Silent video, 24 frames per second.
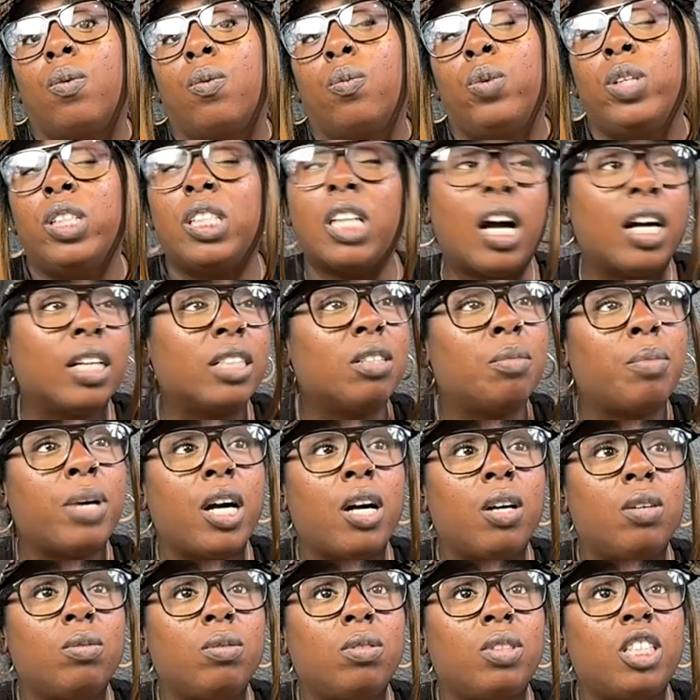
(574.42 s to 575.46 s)
we talked
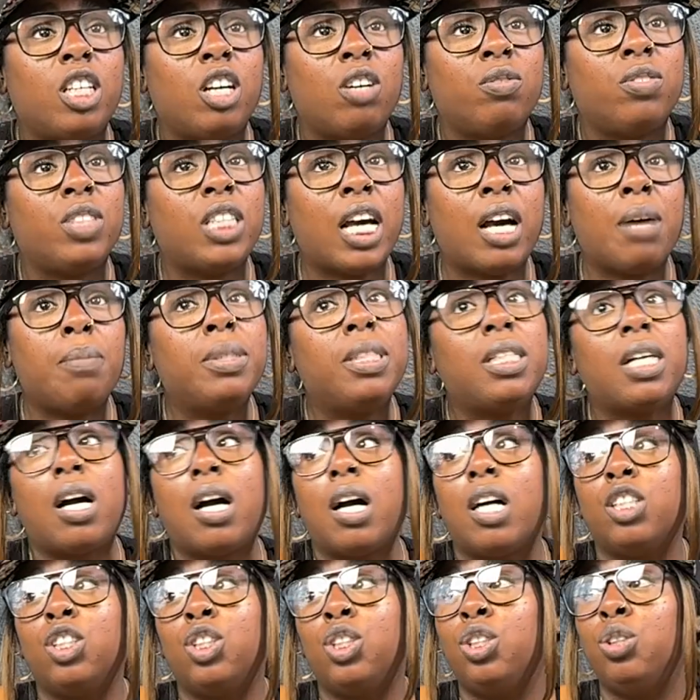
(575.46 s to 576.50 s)
about
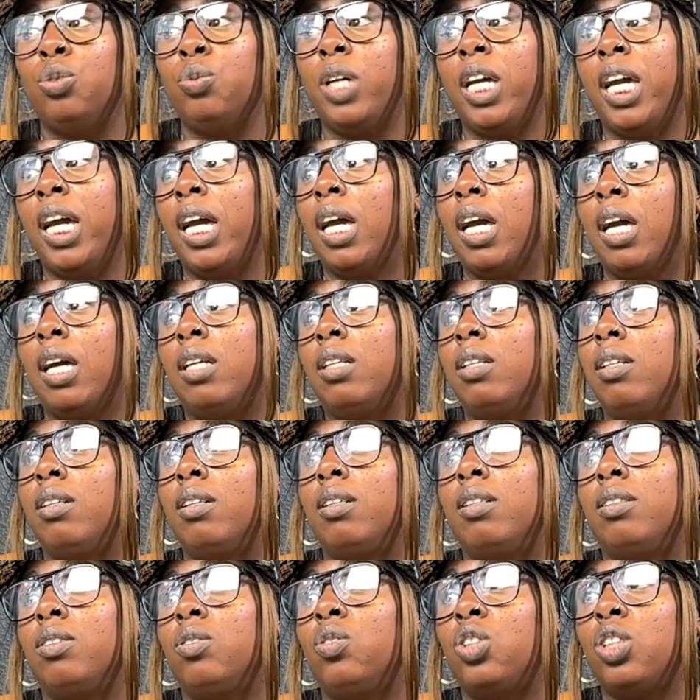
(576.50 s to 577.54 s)
self-sabotage. You can't
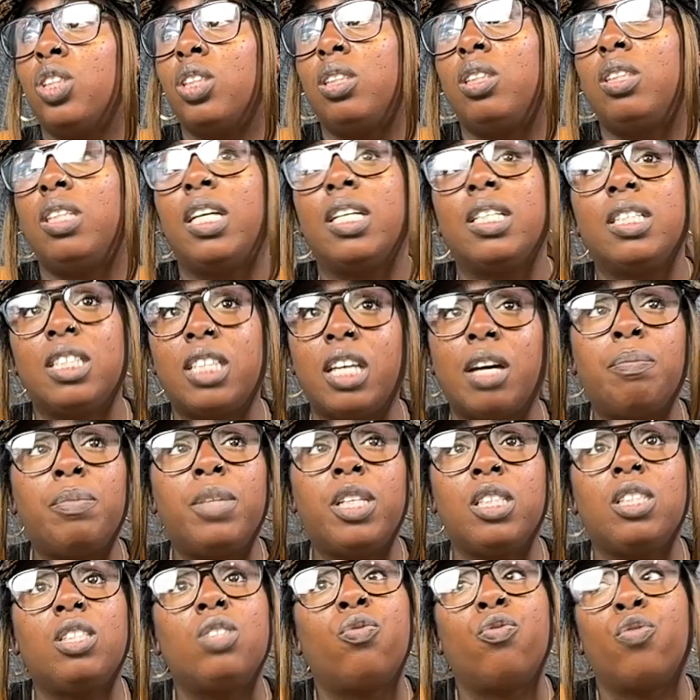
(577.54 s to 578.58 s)
just accept
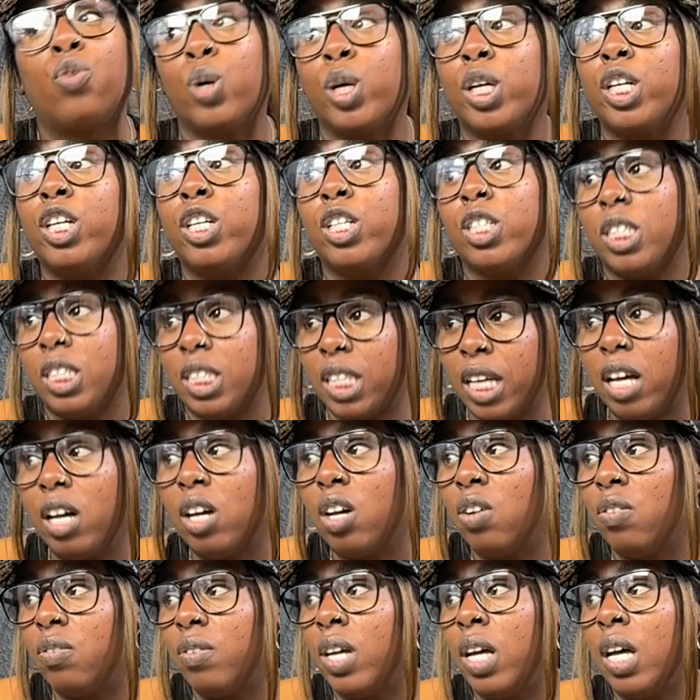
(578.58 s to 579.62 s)
this for
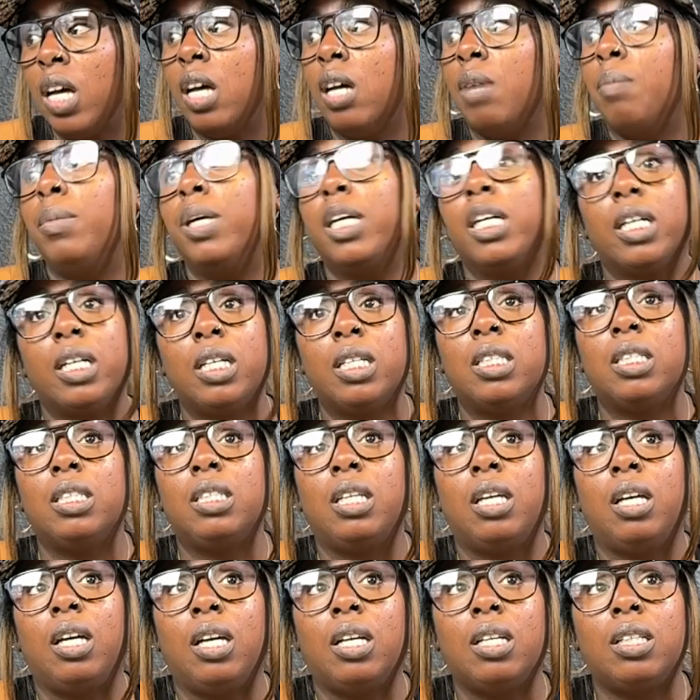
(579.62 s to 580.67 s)
yourself,
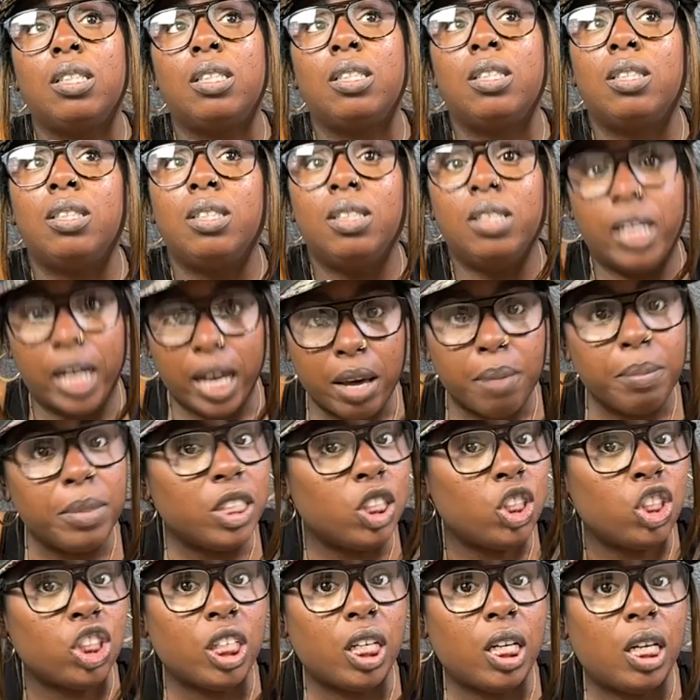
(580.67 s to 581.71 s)
because it's
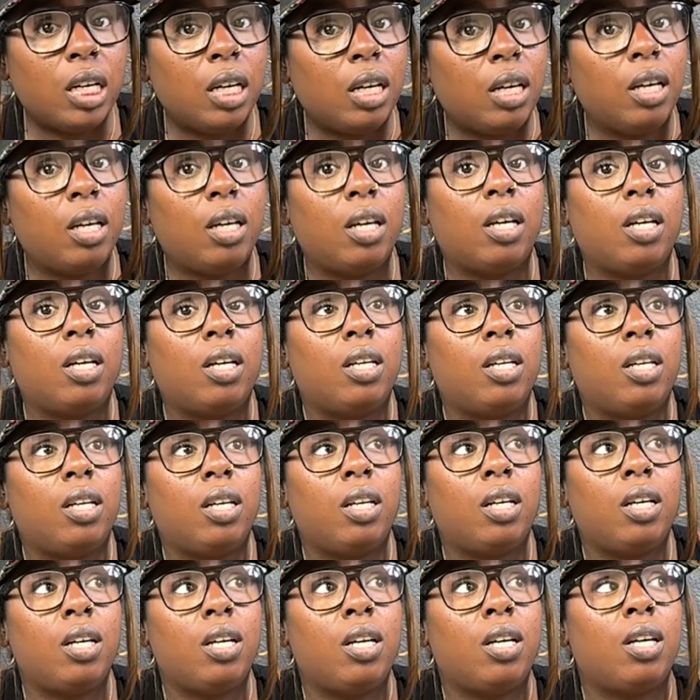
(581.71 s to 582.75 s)
damaging,
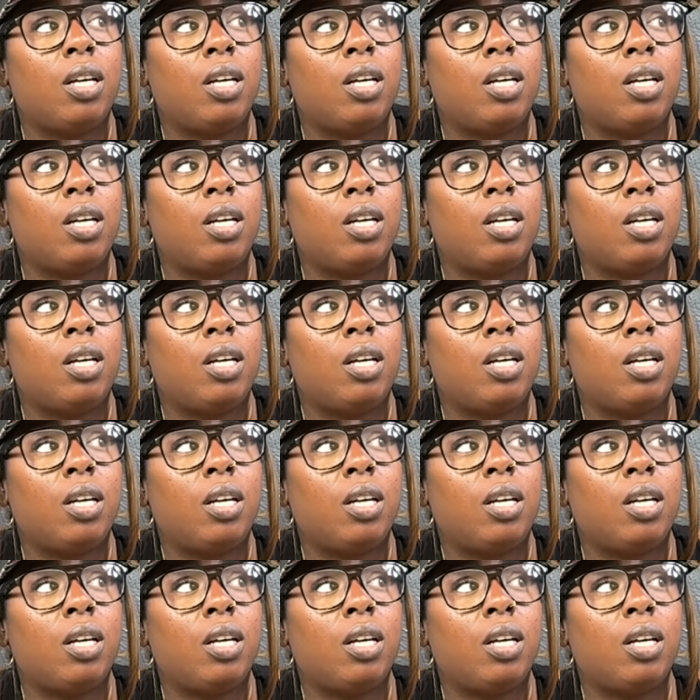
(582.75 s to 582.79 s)
and